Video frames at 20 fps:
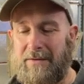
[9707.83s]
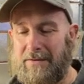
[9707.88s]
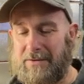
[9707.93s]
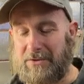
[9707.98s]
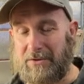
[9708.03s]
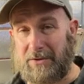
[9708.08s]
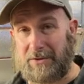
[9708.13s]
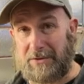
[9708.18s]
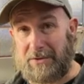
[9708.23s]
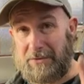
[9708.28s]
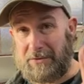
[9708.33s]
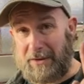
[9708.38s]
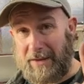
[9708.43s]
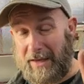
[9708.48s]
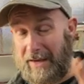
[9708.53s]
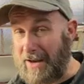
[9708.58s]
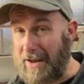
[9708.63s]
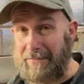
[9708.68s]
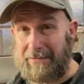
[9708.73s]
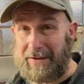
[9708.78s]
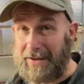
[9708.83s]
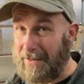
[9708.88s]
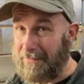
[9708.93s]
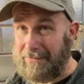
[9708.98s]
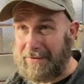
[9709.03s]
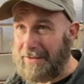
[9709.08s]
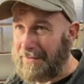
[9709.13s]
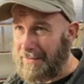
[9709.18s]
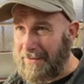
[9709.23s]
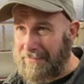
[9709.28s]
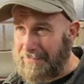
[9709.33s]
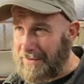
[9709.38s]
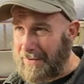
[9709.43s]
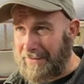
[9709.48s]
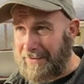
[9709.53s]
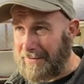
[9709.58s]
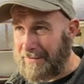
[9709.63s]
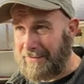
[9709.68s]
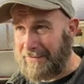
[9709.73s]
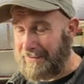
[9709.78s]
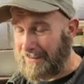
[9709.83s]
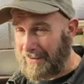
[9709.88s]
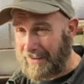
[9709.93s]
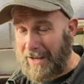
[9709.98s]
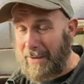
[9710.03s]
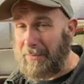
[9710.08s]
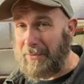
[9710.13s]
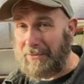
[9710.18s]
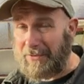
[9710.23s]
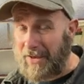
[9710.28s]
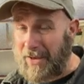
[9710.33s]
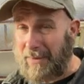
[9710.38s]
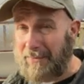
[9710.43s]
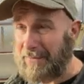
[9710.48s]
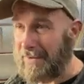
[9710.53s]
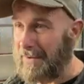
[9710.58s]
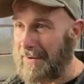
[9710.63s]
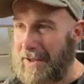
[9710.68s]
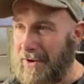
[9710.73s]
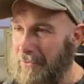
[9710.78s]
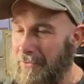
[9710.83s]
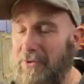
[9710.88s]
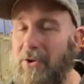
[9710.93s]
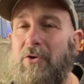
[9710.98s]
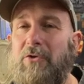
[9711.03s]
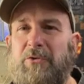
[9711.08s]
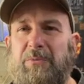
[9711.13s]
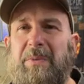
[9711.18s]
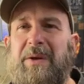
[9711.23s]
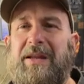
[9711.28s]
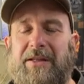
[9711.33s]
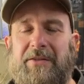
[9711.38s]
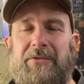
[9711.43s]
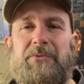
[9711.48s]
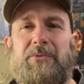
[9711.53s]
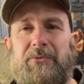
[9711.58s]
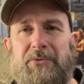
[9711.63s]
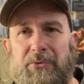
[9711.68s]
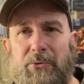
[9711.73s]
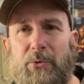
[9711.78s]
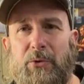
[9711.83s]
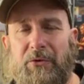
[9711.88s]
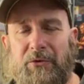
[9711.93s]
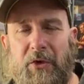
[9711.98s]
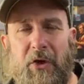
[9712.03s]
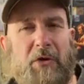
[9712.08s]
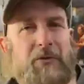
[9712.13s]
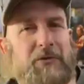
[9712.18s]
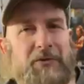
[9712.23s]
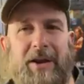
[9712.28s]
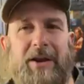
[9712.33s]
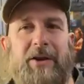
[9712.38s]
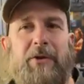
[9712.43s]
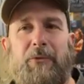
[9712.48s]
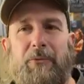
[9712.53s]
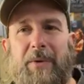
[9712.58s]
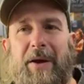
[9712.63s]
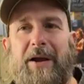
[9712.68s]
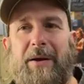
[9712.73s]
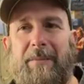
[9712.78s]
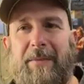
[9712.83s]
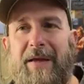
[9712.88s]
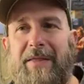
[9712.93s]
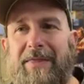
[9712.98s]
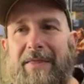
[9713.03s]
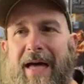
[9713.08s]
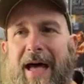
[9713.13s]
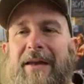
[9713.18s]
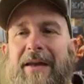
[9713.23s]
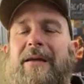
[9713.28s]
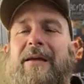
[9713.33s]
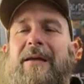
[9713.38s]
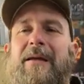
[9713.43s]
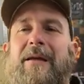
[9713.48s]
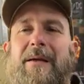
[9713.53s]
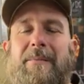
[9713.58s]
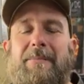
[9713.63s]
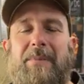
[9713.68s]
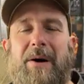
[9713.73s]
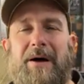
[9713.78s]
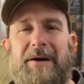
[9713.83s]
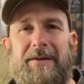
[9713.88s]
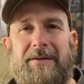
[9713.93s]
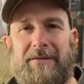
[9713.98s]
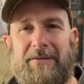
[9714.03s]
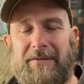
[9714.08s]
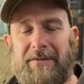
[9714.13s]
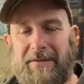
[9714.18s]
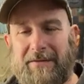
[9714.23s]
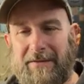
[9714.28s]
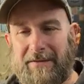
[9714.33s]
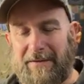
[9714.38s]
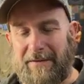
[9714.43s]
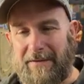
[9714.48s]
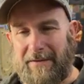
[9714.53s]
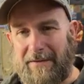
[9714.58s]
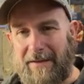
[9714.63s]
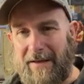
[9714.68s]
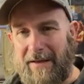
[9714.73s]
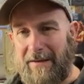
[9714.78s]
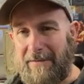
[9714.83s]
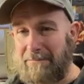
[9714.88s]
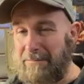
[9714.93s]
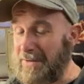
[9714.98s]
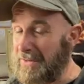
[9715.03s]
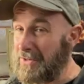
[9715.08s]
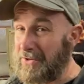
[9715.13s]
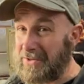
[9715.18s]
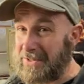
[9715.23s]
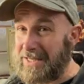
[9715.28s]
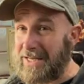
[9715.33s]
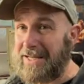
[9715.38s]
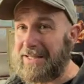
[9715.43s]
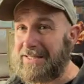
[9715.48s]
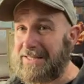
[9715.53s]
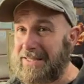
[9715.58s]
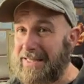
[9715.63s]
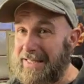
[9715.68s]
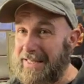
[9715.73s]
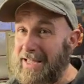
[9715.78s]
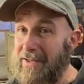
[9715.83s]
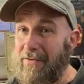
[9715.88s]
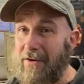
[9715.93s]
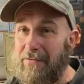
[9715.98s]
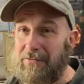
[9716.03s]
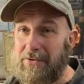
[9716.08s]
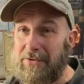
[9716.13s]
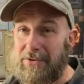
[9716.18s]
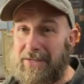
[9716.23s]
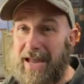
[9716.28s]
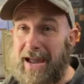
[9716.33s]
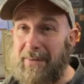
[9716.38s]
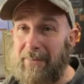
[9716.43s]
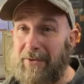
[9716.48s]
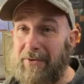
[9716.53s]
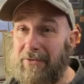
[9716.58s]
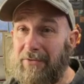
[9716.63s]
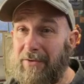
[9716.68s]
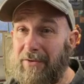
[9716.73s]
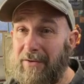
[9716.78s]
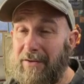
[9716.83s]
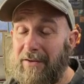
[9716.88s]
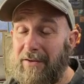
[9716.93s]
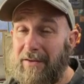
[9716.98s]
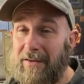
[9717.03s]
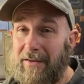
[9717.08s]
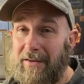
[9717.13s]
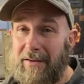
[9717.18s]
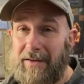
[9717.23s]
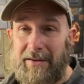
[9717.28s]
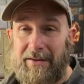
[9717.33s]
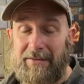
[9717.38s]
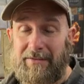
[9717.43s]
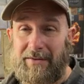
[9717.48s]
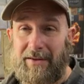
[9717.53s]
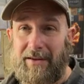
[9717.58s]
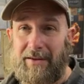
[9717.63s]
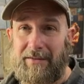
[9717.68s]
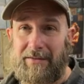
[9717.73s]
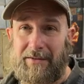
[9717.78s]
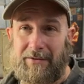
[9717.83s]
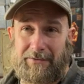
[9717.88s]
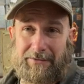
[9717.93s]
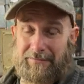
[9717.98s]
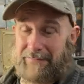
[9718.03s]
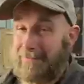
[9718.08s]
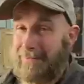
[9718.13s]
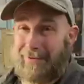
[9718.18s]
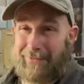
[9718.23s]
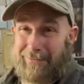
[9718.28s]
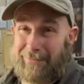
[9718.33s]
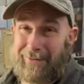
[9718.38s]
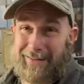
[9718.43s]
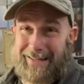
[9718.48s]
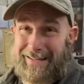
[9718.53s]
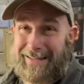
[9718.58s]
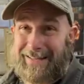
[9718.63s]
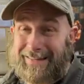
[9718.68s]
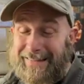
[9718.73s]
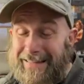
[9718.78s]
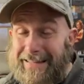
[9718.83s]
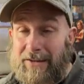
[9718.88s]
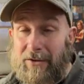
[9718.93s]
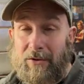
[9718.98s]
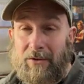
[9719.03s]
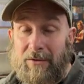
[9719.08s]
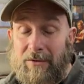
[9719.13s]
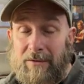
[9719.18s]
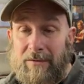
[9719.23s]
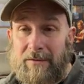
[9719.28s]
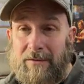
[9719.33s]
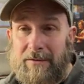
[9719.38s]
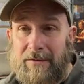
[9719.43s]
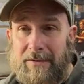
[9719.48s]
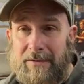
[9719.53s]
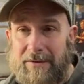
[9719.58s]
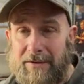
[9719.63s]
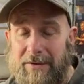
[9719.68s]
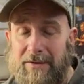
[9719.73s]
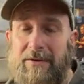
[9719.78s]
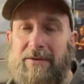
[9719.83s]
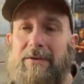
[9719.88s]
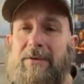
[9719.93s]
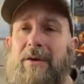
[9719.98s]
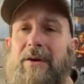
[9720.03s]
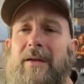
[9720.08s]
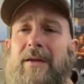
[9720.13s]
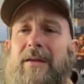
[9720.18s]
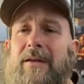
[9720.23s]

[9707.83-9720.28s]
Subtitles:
So and I've done this a couple times. I don't go speeding through school zones, and I don't recommend that. But those tickets that they give off those cameras is they're really illegal to do.